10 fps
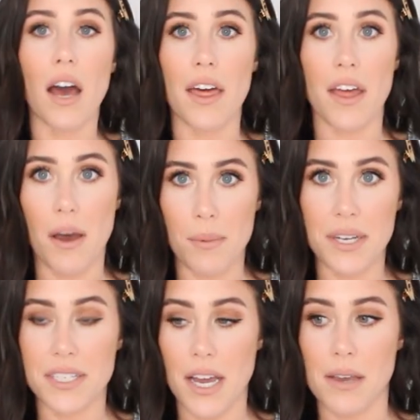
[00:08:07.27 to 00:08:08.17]
I, how
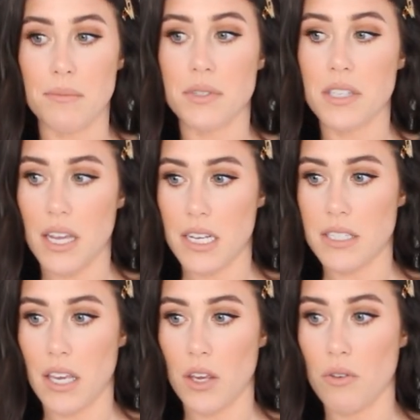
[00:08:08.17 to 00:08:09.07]
many times can I
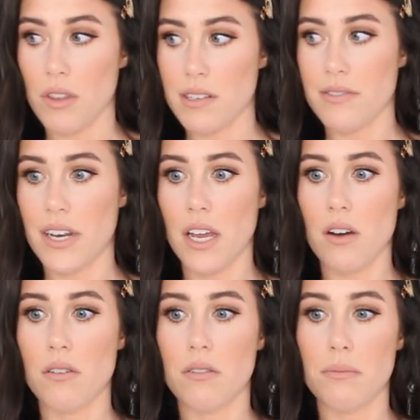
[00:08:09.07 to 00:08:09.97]
say cute in this
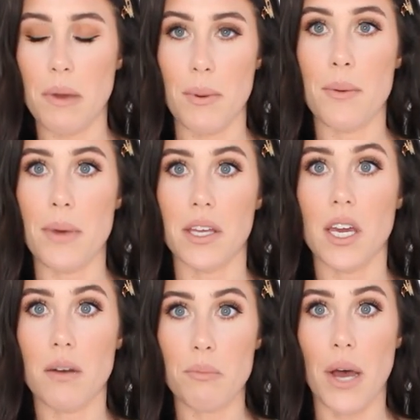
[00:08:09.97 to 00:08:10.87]
video? Maybe a
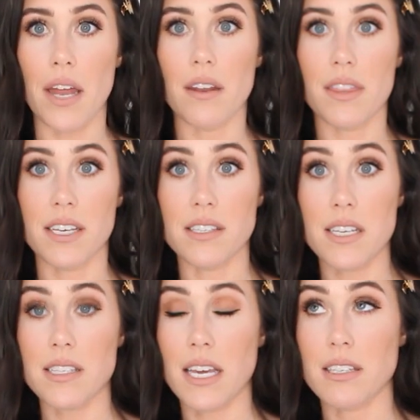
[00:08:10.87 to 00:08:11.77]
million, but this
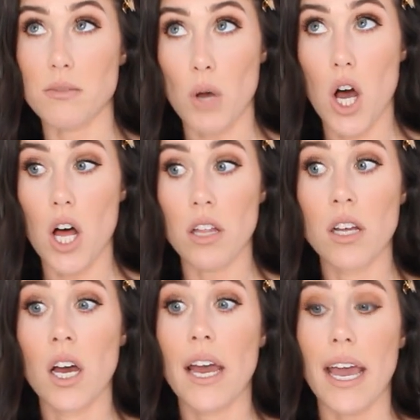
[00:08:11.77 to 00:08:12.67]
is a
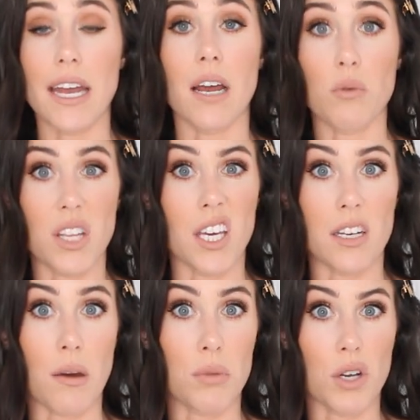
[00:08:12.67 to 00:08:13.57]
small and I will link it
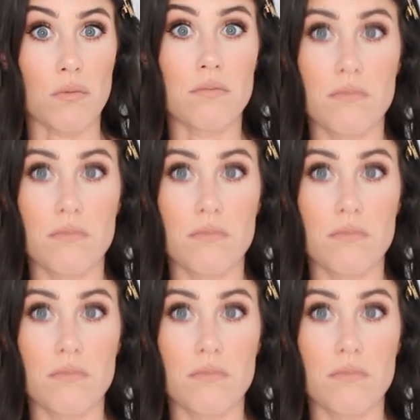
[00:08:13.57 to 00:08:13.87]
down below.